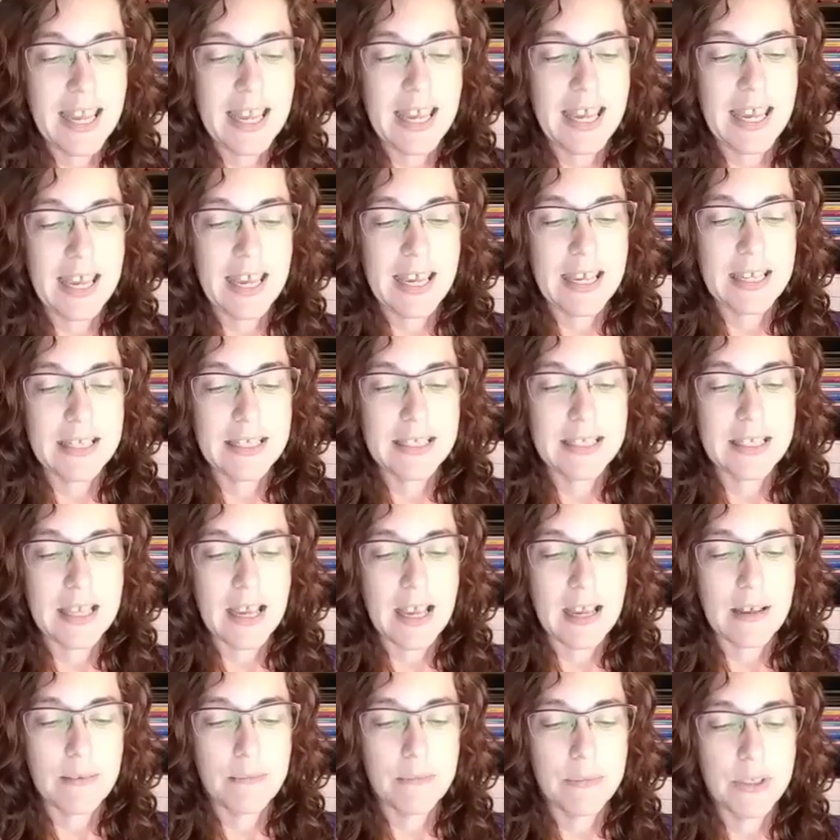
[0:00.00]
is,
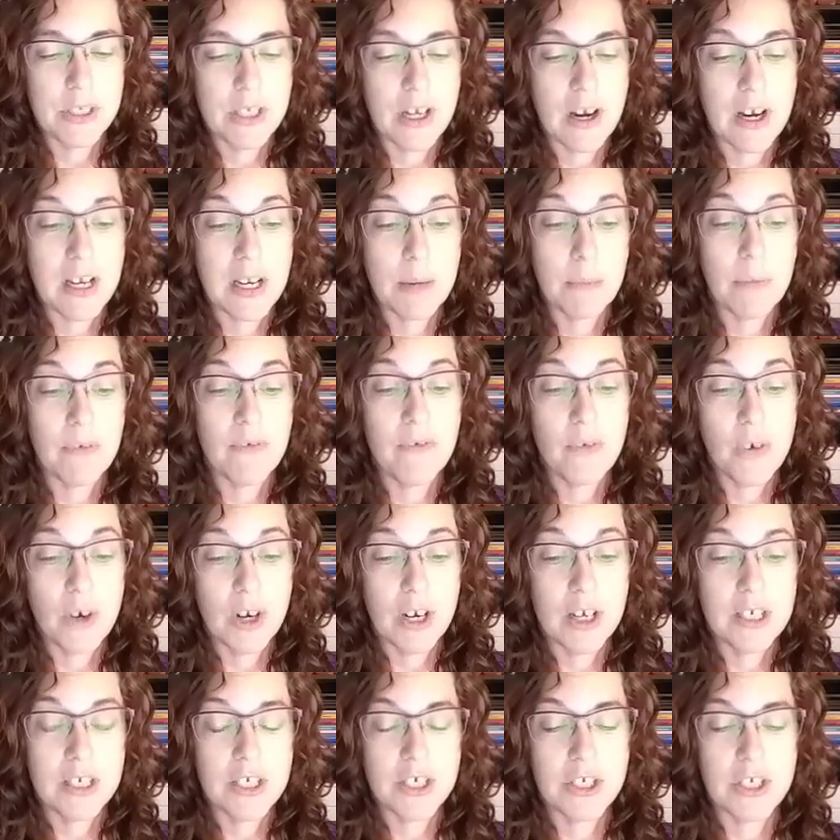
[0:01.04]
number
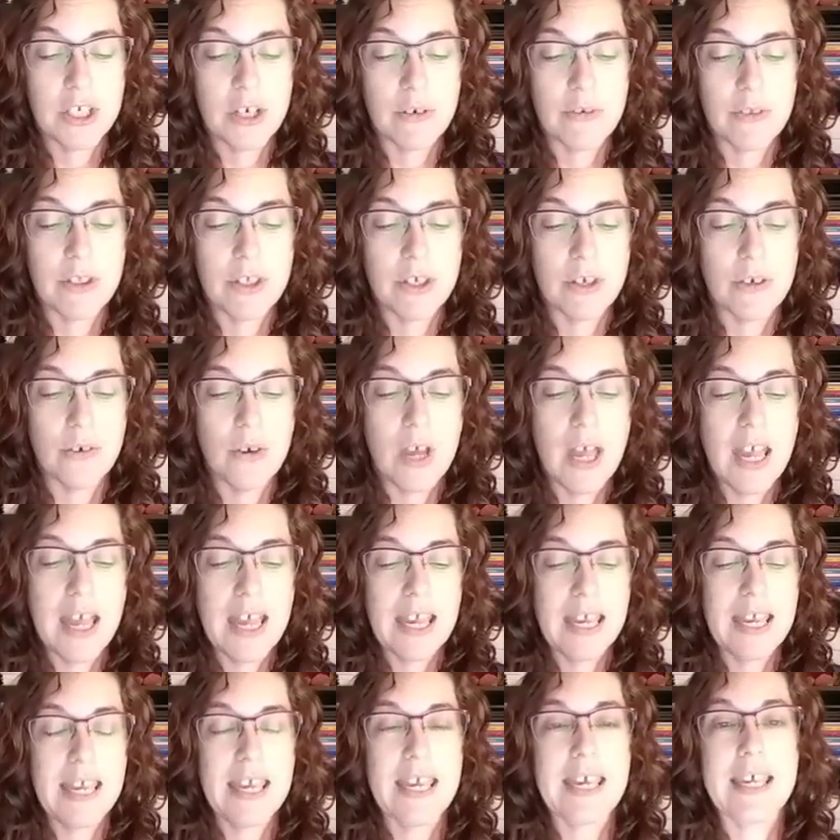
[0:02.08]
4 to share with you
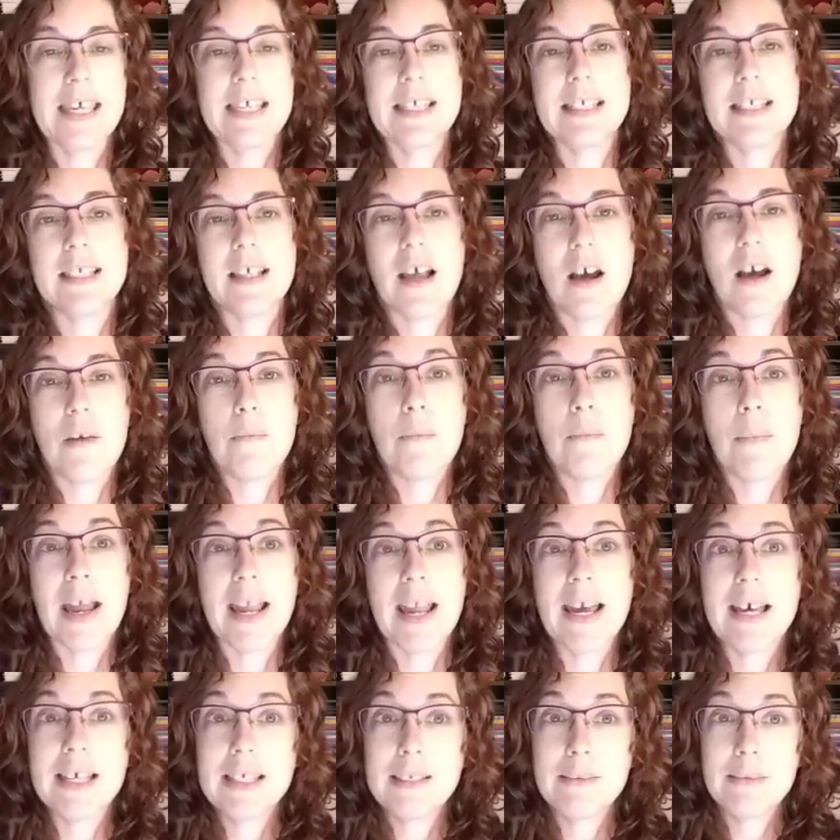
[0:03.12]
is my
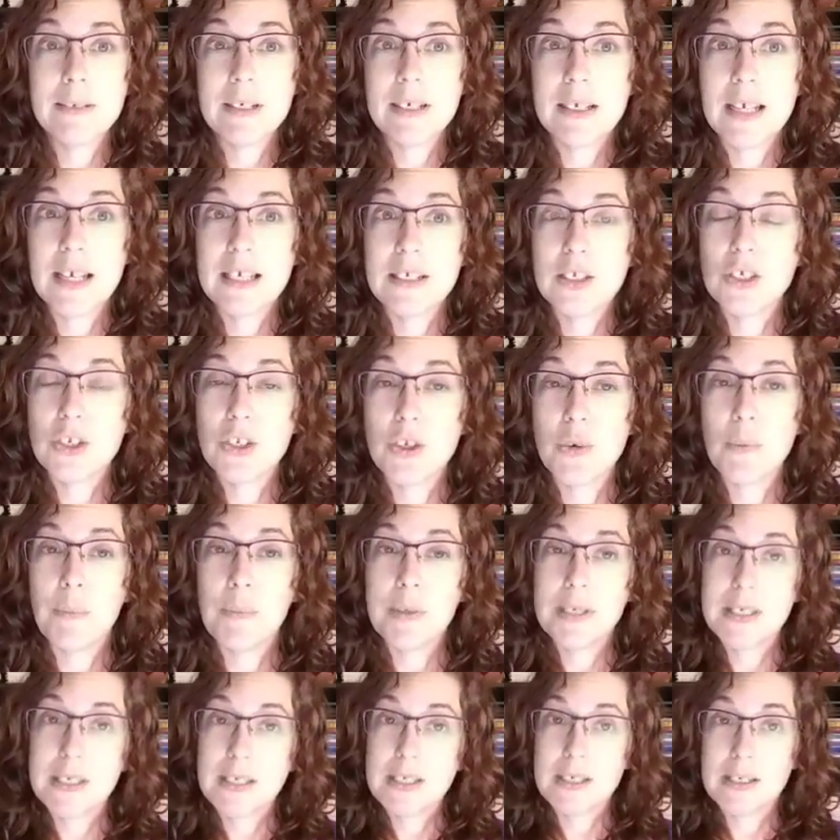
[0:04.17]
husband and I's new
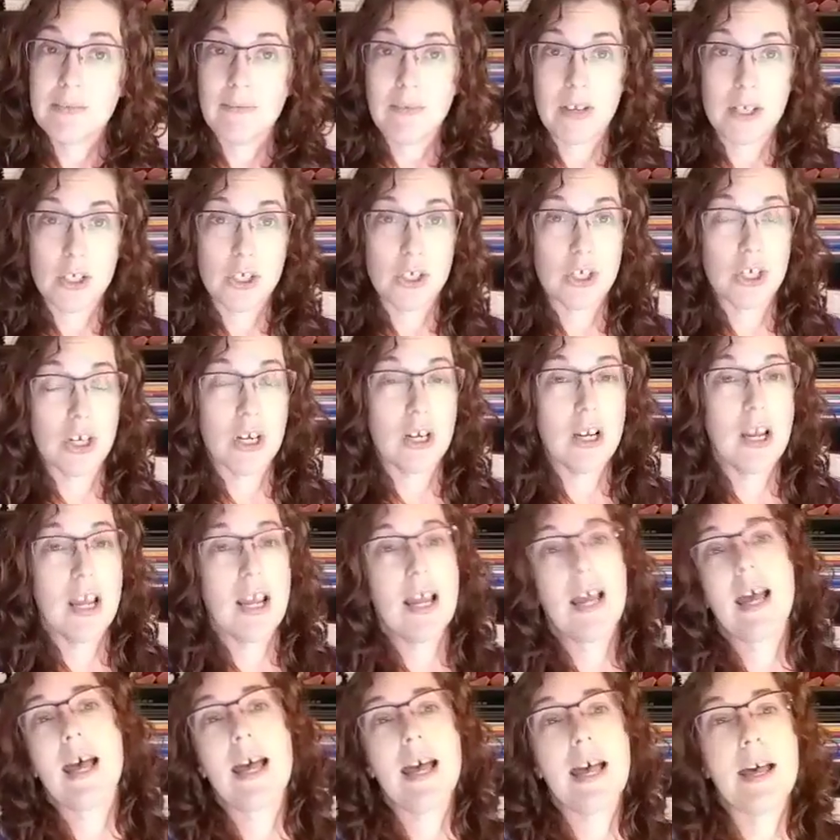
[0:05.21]
business venture.
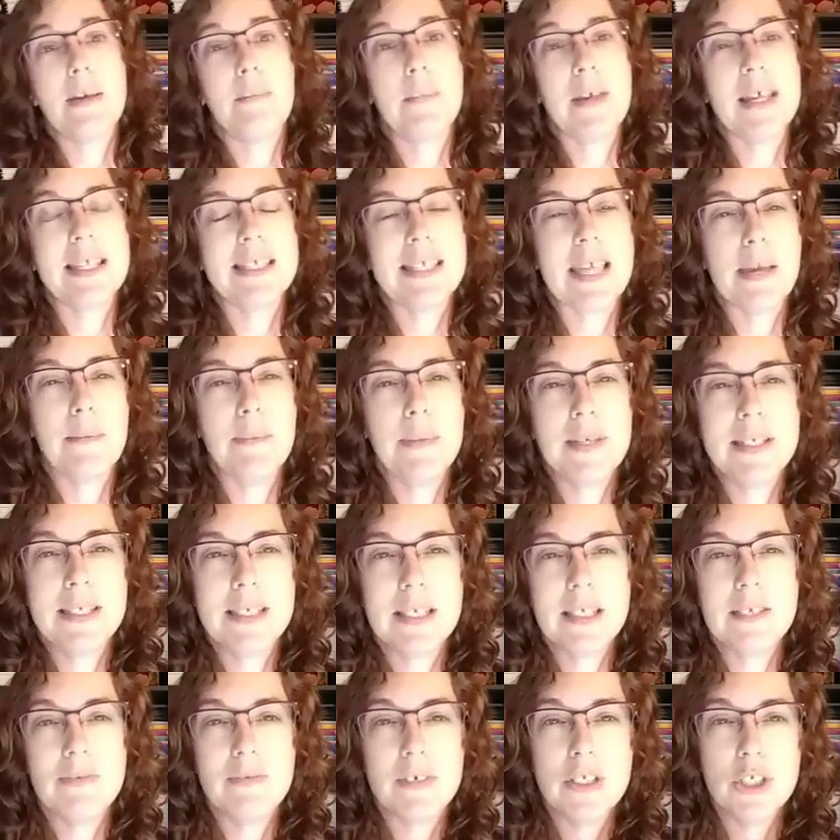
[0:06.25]
It's a
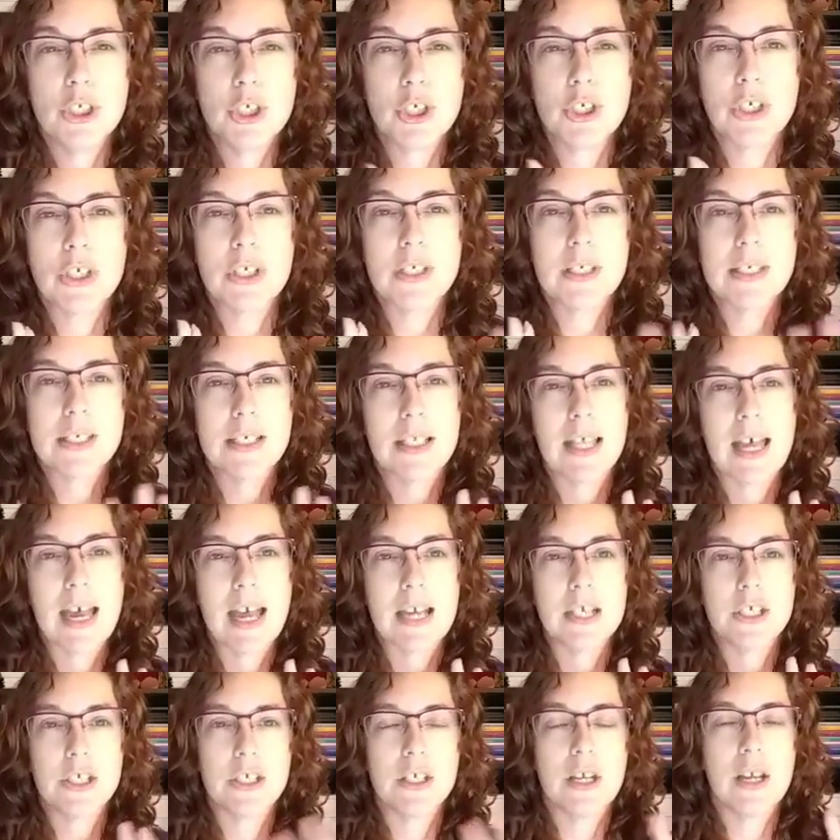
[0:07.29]
business venture
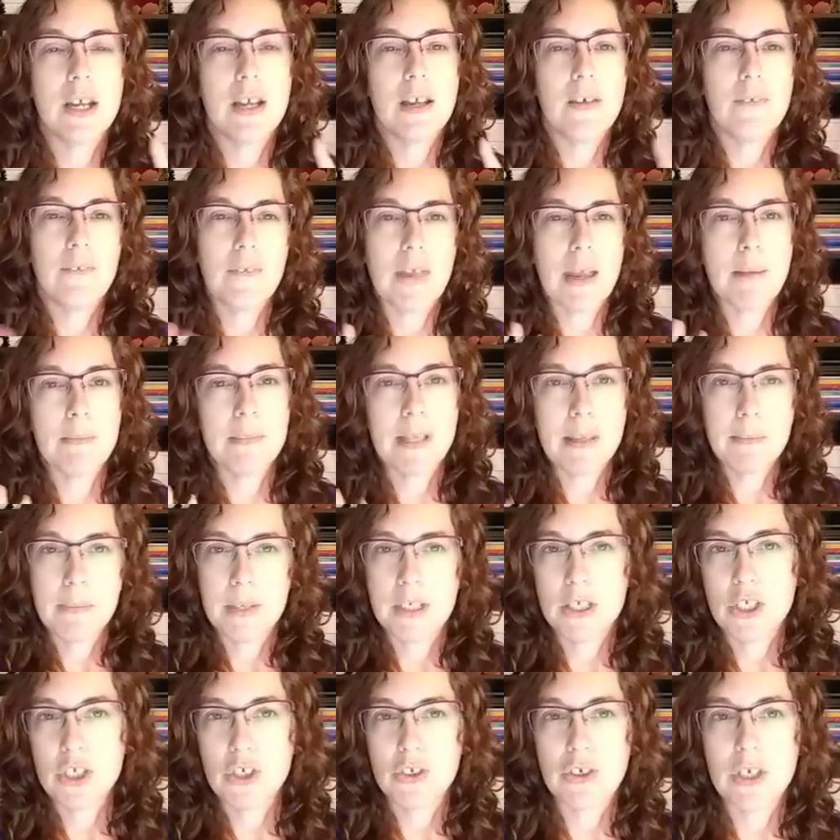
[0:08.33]
/ family
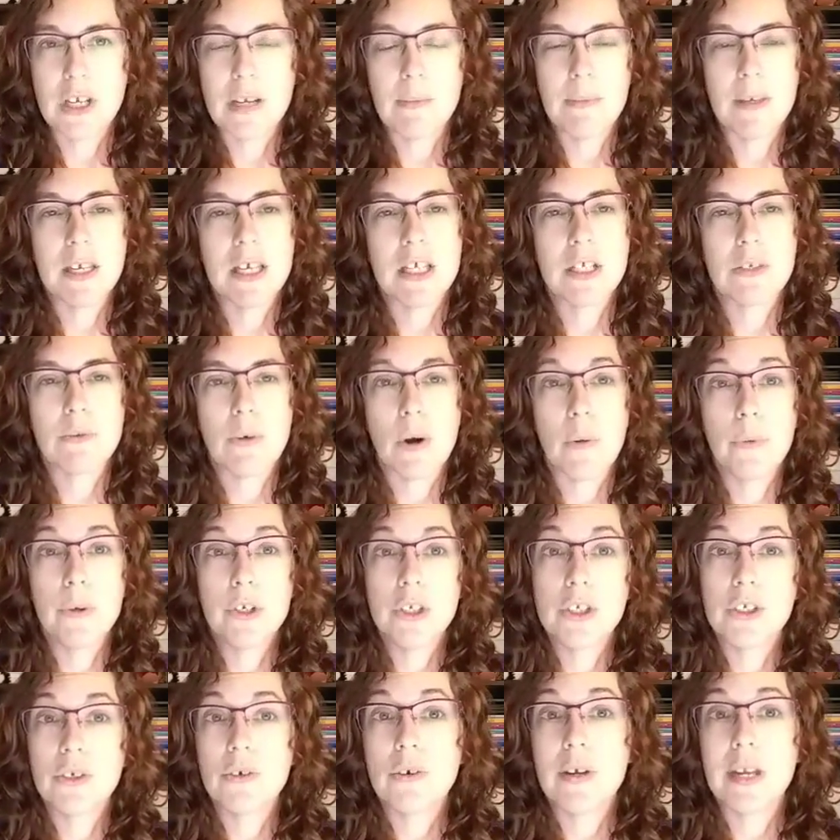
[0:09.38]
ministry, because what
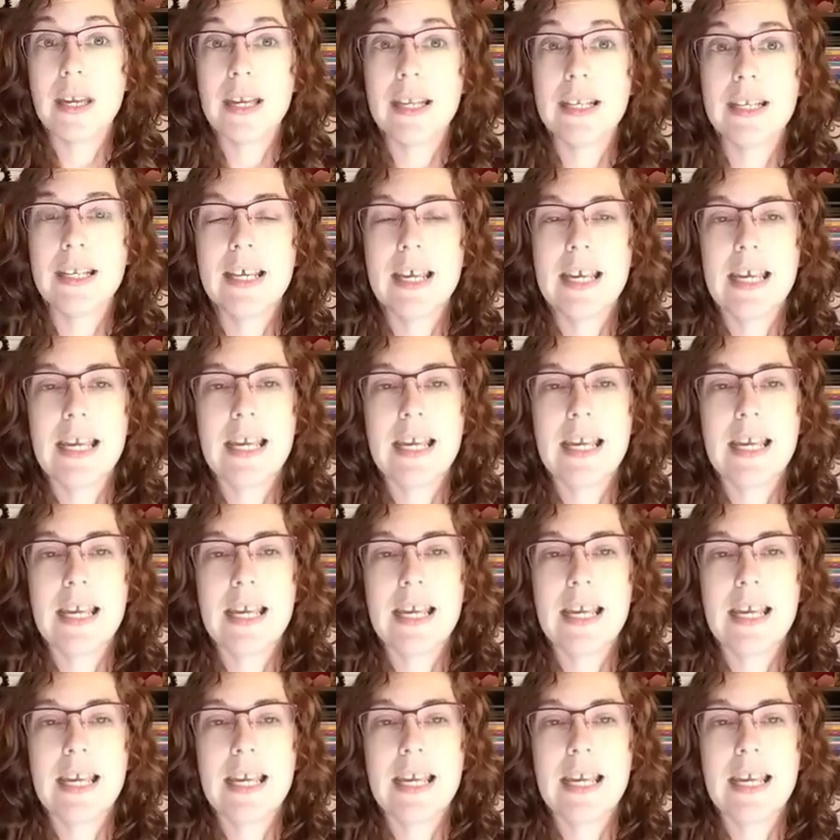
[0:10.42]
we're doing